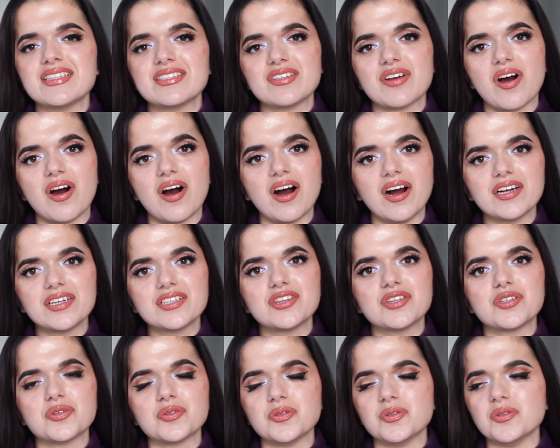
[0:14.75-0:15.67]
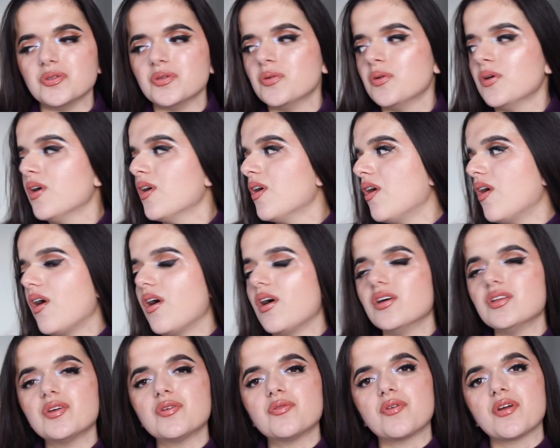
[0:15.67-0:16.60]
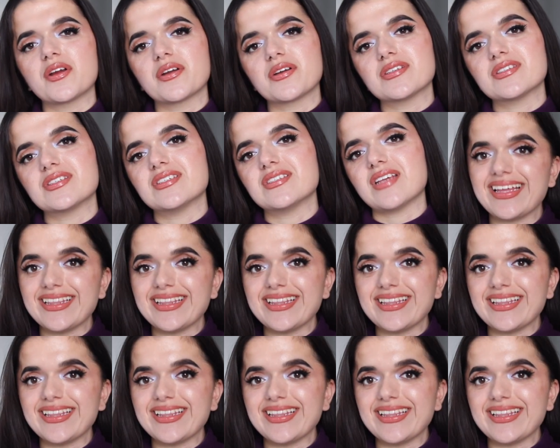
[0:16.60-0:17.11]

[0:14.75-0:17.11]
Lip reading: talk through all the fragrances